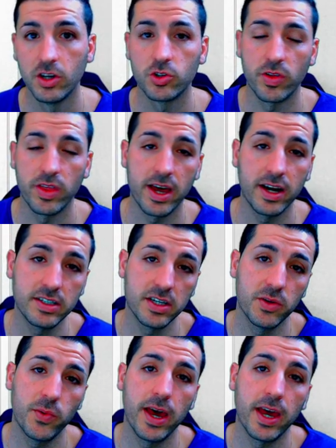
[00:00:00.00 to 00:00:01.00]
So there is a
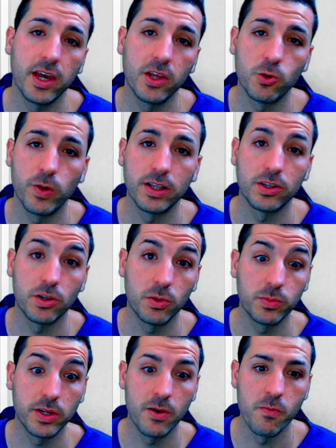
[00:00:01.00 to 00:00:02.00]
way to add drop
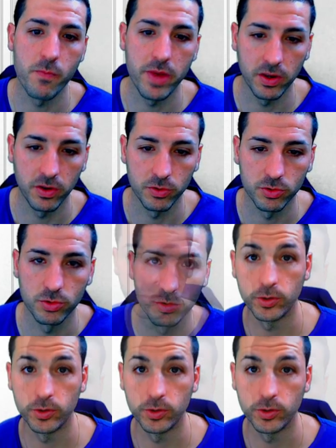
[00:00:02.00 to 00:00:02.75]
down menus.